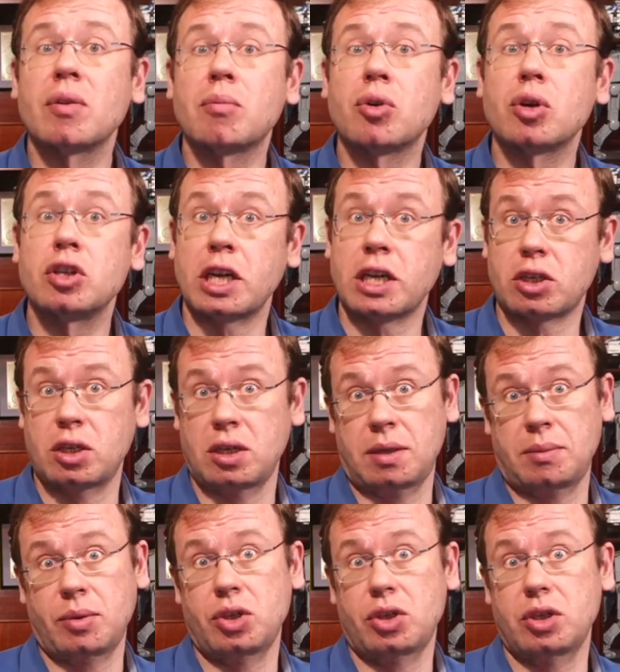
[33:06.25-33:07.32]
projection
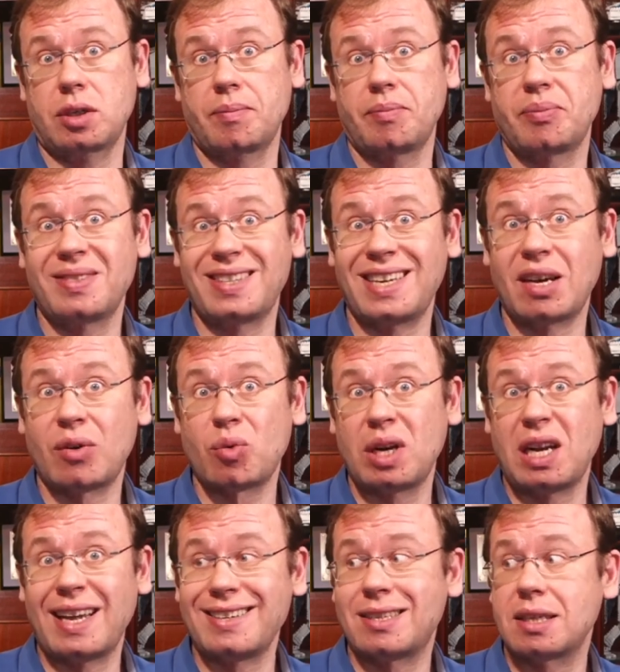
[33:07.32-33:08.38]
image. They are
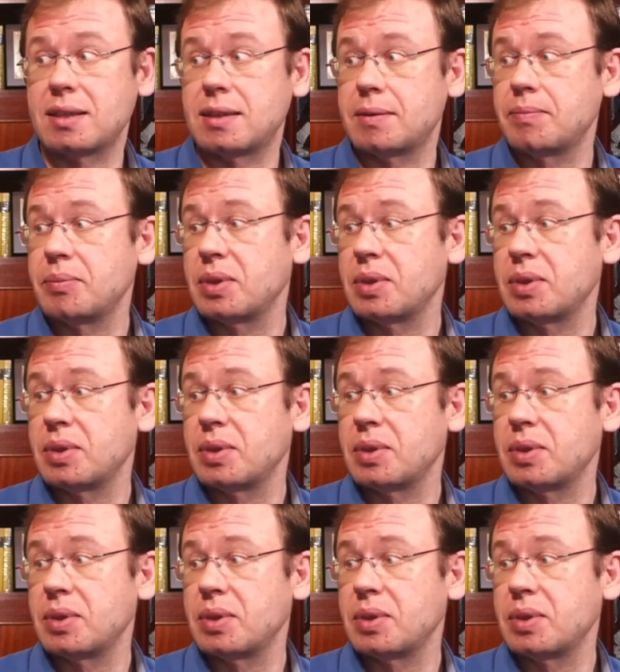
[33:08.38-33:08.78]
related.